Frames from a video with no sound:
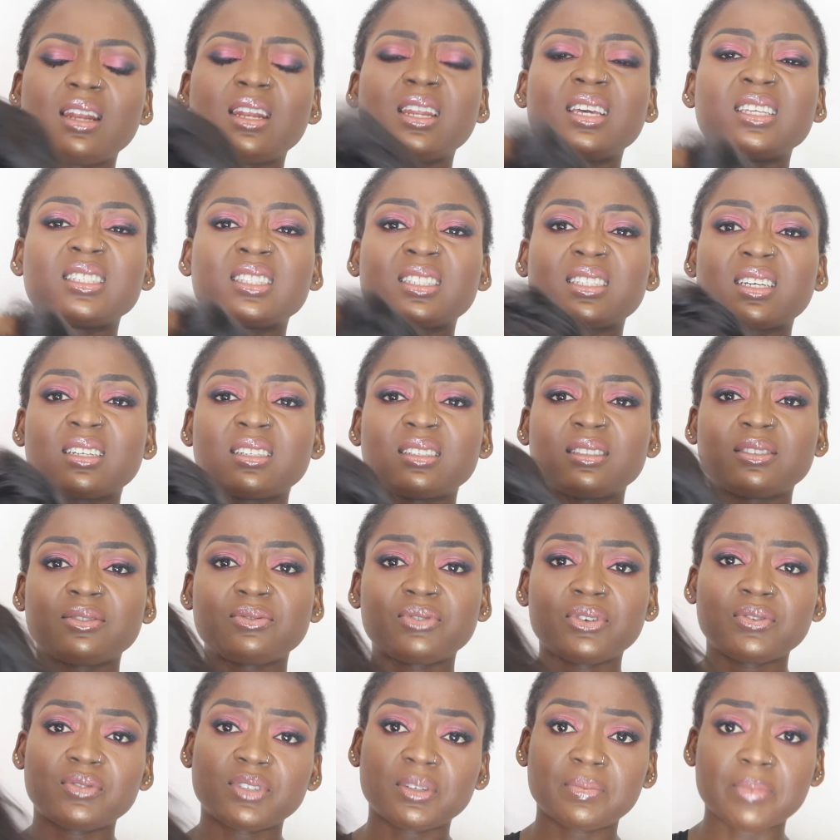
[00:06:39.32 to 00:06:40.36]
Less than
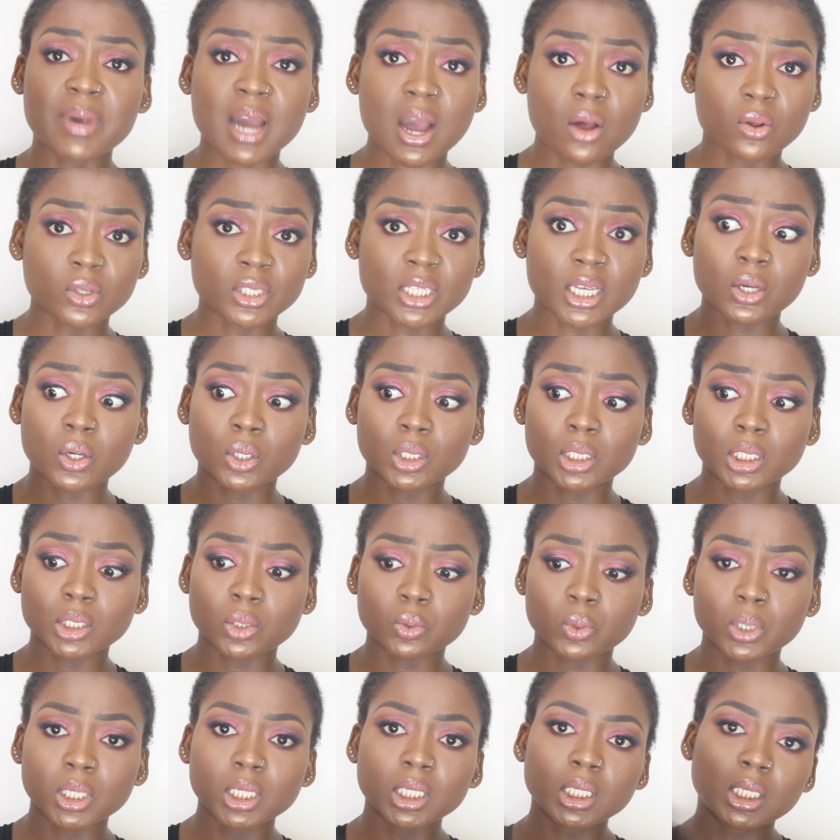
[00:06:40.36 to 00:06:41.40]
£50 I got
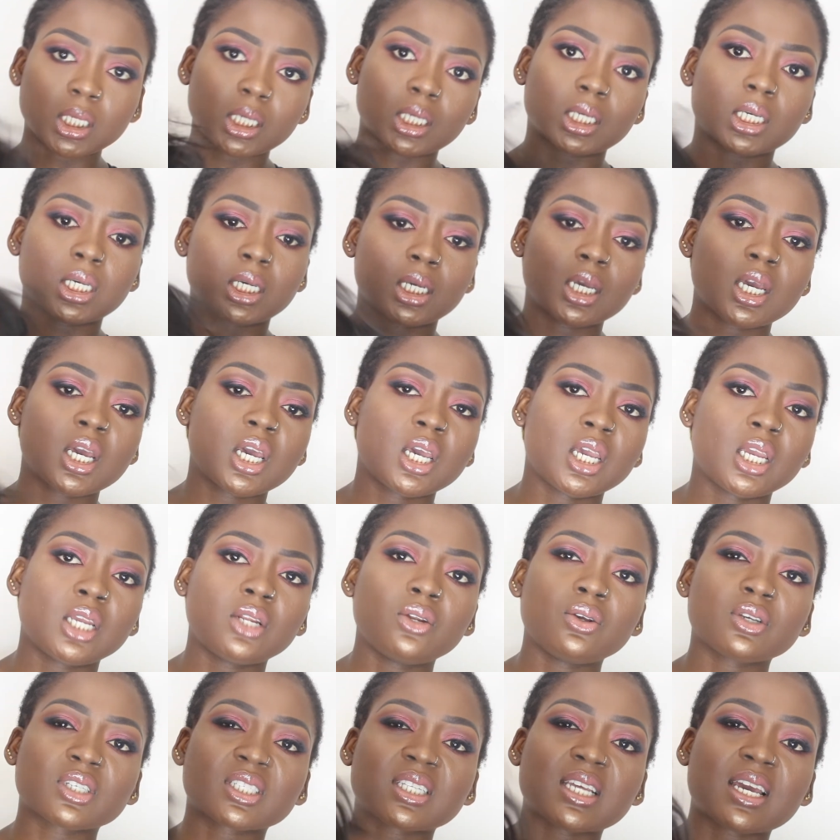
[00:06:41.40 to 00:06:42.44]
this wig.
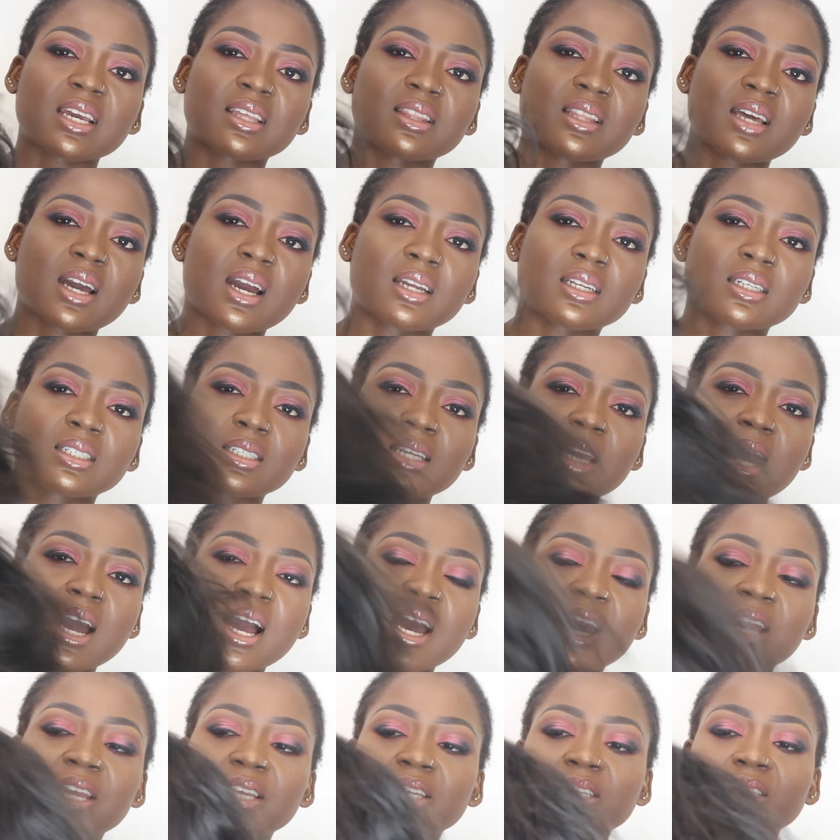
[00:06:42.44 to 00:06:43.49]
It looks like that.
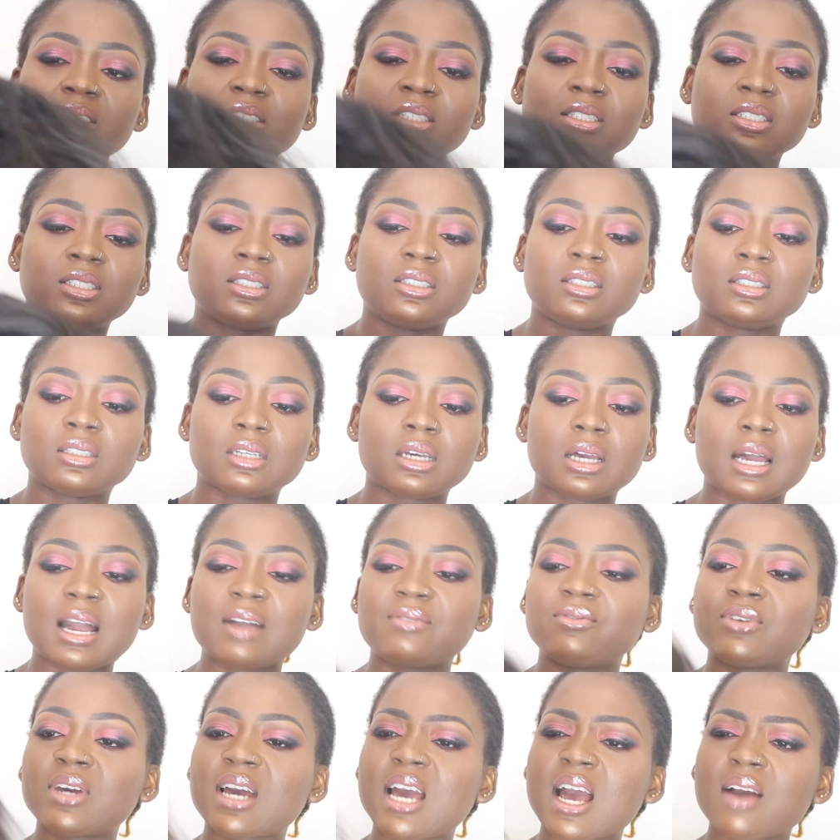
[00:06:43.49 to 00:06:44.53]
I
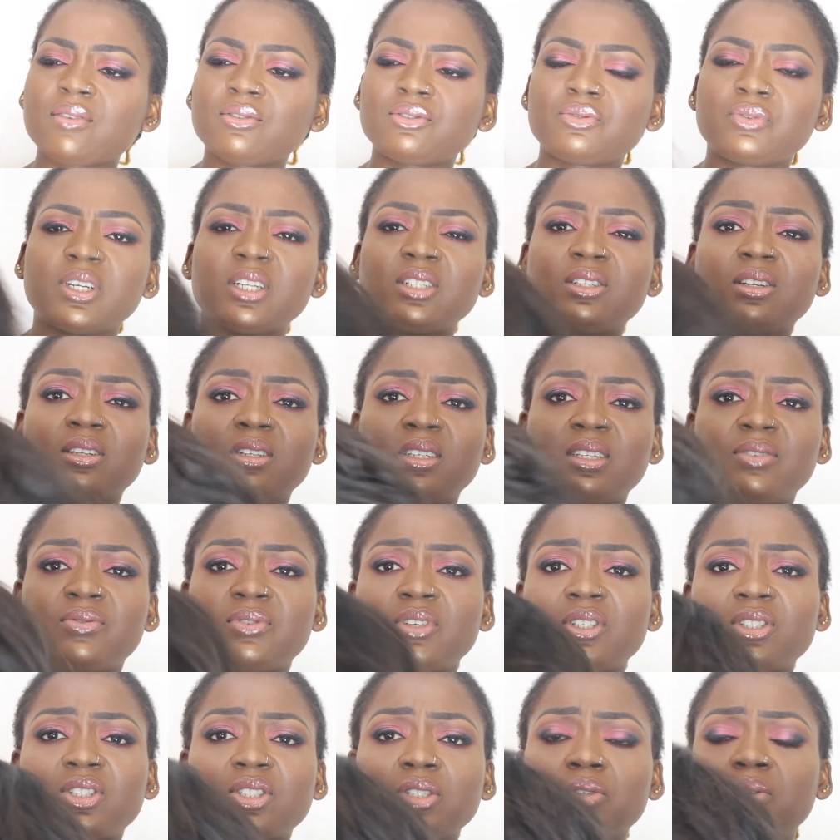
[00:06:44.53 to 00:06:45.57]
haven't really done
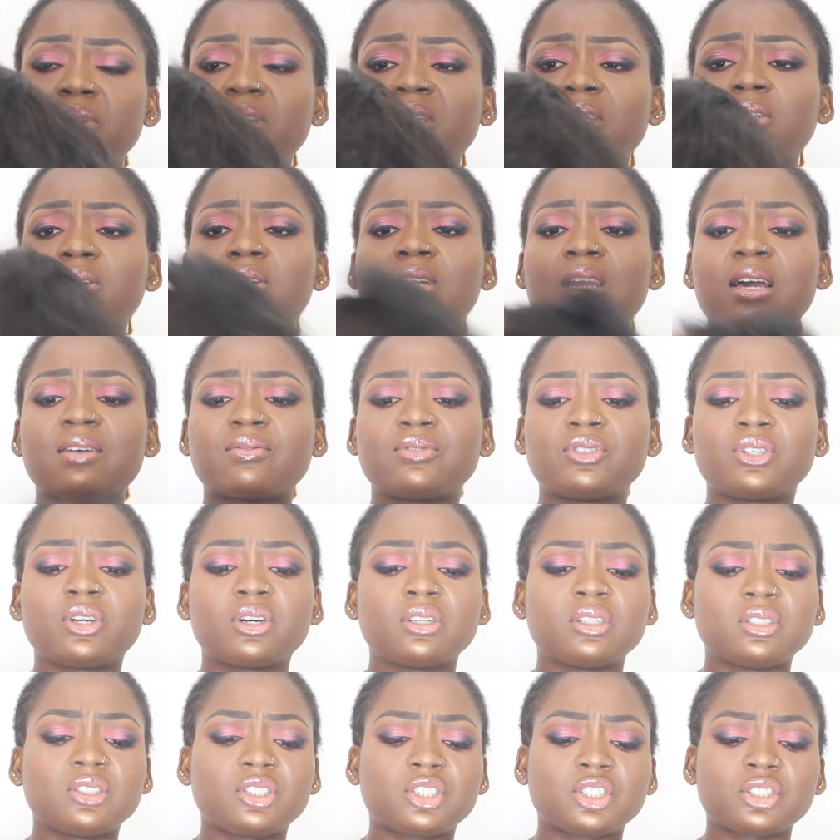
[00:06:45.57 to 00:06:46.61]
anything to it. All I've
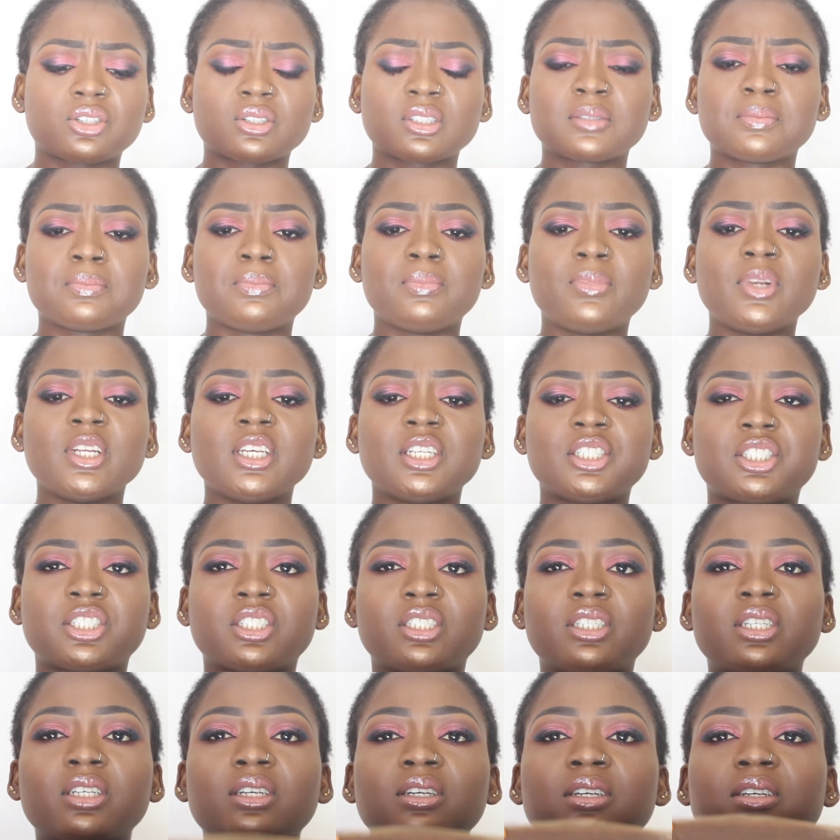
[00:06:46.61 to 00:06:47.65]
done is just
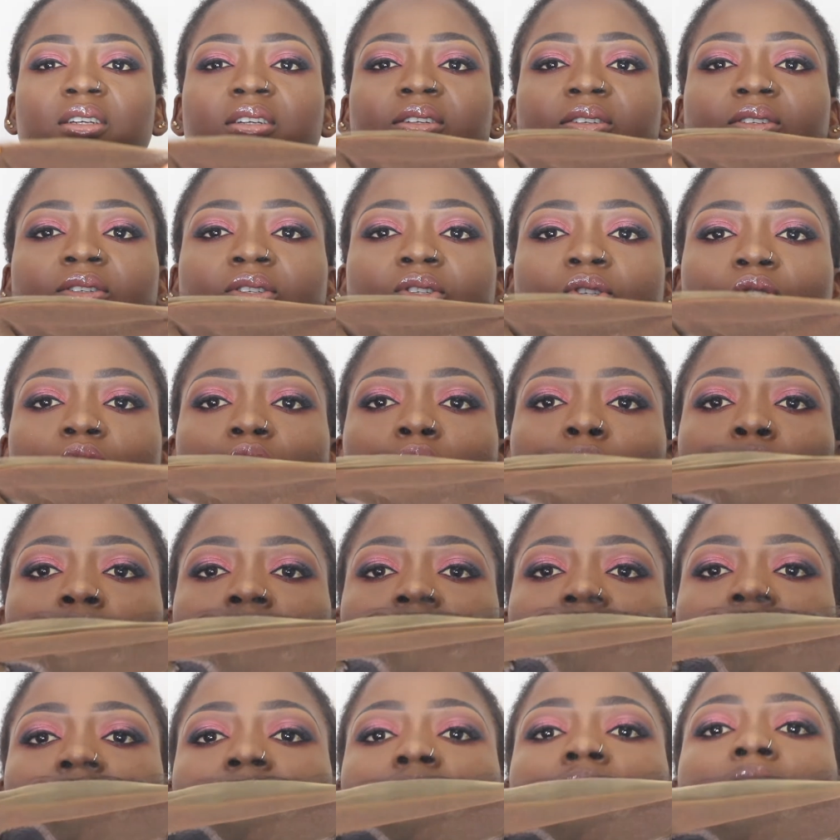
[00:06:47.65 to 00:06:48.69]
bleach the
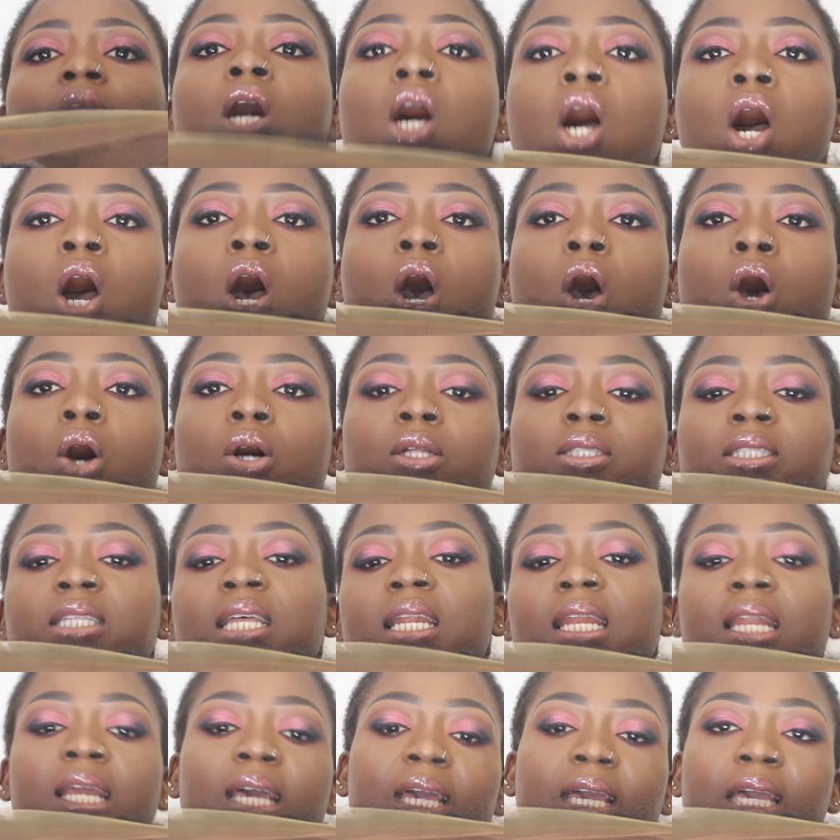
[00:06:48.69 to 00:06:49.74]
knot on the
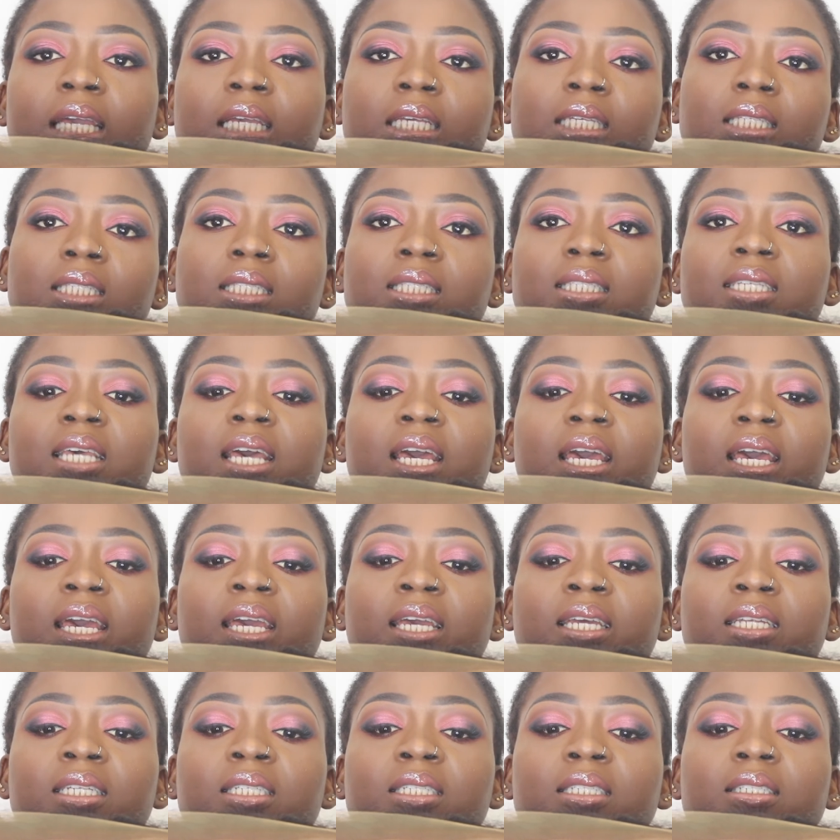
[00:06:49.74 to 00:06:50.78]
lace
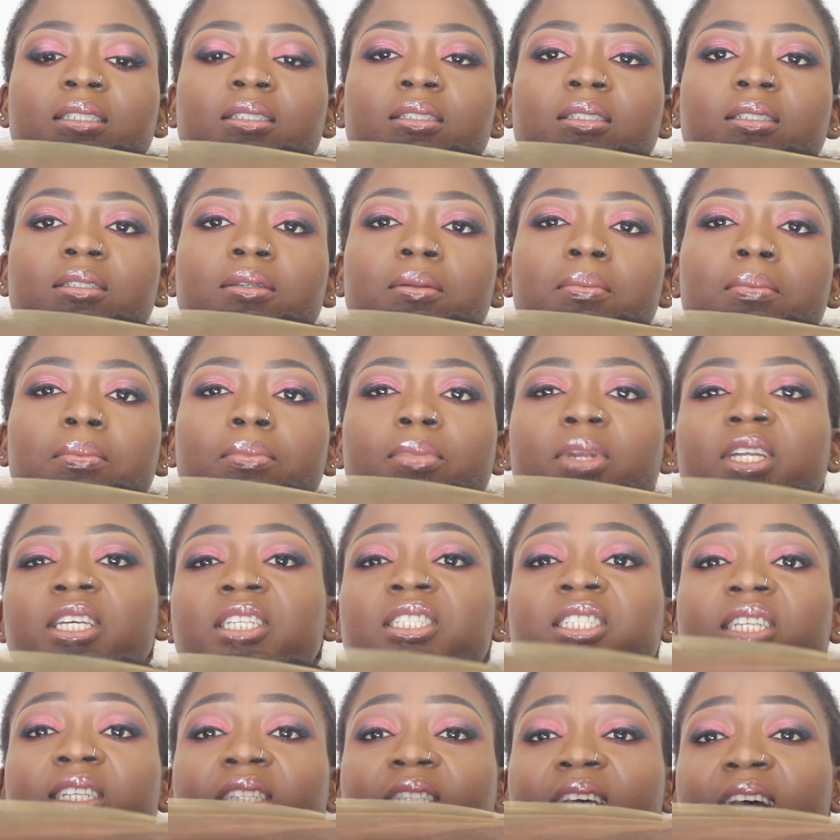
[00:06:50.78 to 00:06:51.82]
and
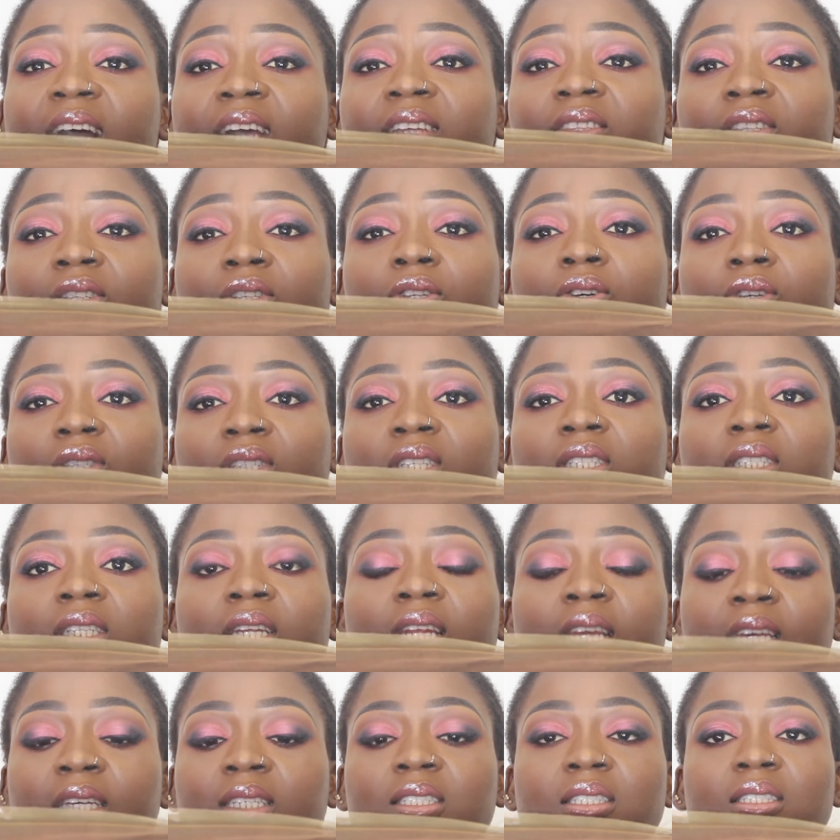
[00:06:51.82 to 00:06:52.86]
bleach and dye the knot on the
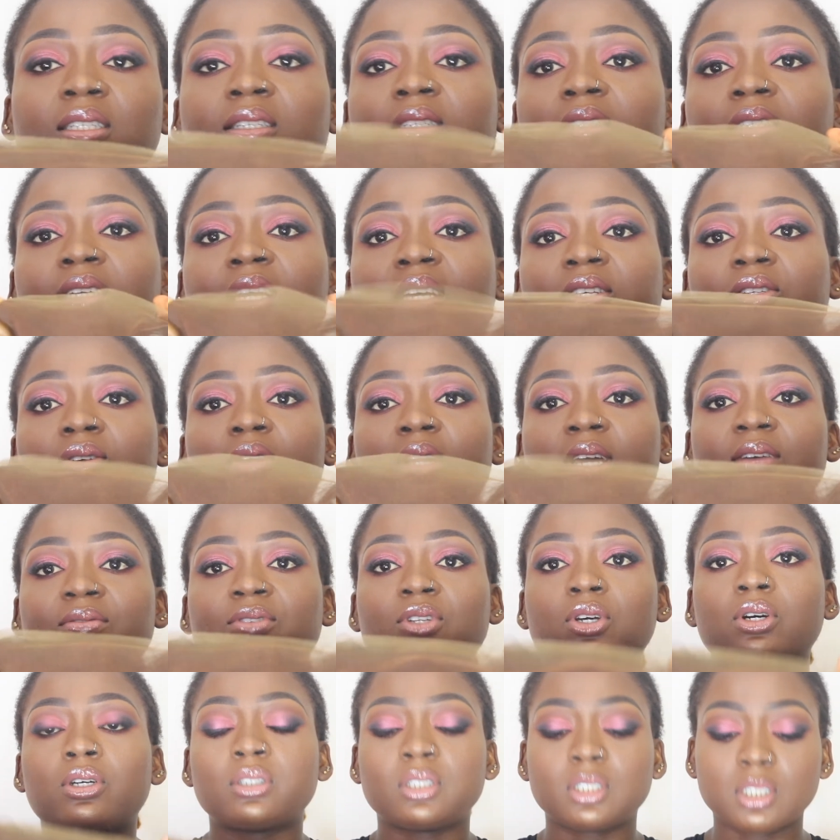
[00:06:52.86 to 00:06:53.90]
lace. That's all I've
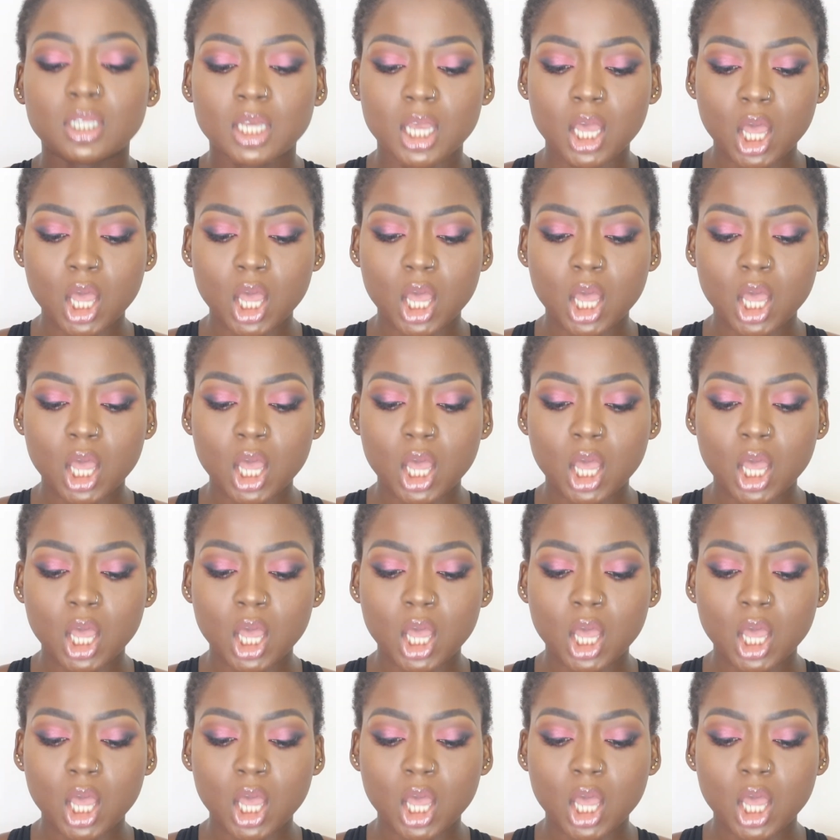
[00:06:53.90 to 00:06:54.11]
done.